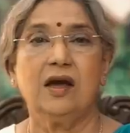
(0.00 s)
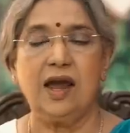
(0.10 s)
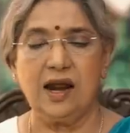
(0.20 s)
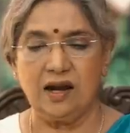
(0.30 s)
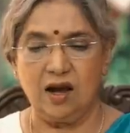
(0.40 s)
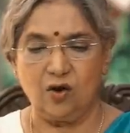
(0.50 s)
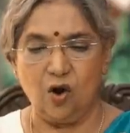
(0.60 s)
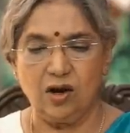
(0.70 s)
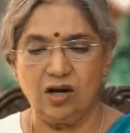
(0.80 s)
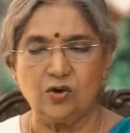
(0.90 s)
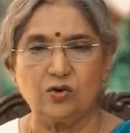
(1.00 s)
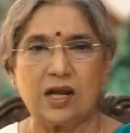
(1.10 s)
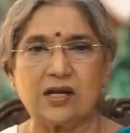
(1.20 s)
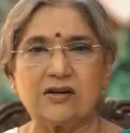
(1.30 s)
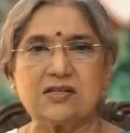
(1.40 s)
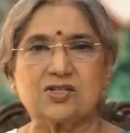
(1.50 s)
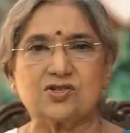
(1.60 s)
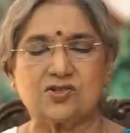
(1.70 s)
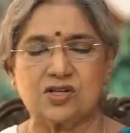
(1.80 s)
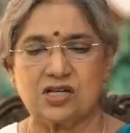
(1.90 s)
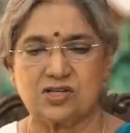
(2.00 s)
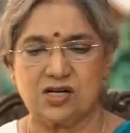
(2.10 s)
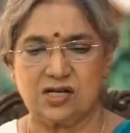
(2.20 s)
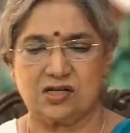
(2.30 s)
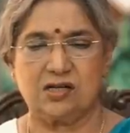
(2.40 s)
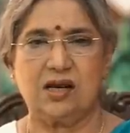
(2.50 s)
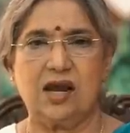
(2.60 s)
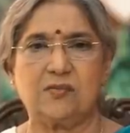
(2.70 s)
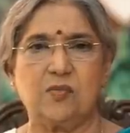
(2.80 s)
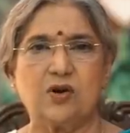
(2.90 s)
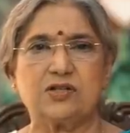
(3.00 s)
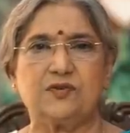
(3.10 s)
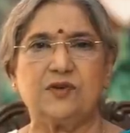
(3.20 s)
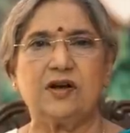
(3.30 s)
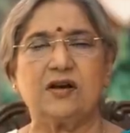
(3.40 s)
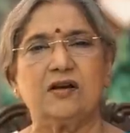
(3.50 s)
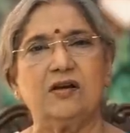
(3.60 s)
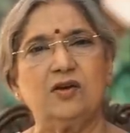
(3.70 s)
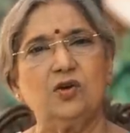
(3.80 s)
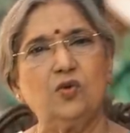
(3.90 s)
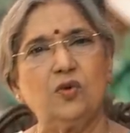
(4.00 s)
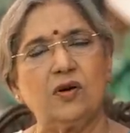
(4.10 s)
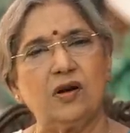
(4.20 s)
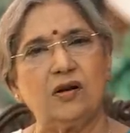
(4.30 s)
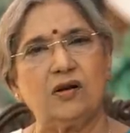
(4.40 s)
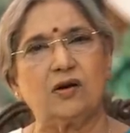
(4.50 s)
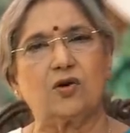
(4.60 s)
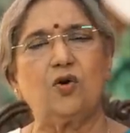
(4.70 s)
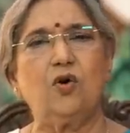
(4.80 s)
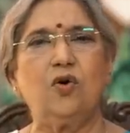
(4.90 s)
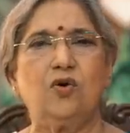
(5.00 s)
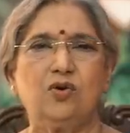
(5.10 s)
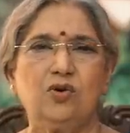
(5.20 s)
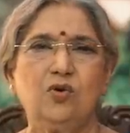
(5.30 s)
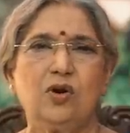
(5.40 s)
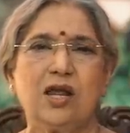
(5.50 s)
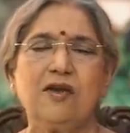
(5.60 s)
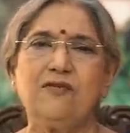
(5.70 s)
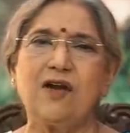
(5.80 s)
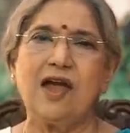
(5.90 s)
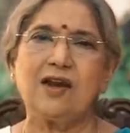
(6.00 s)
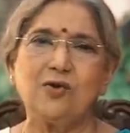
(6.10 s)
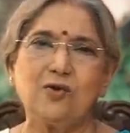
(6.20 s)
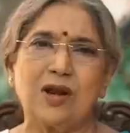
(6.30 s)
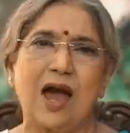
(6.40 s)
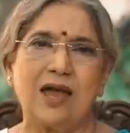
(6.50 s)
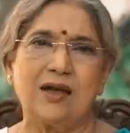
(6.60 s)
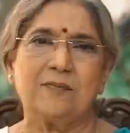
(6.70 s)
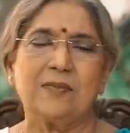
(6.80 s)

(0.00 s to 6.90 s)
And according to that restricted atmosphere, you grow, you live and you die.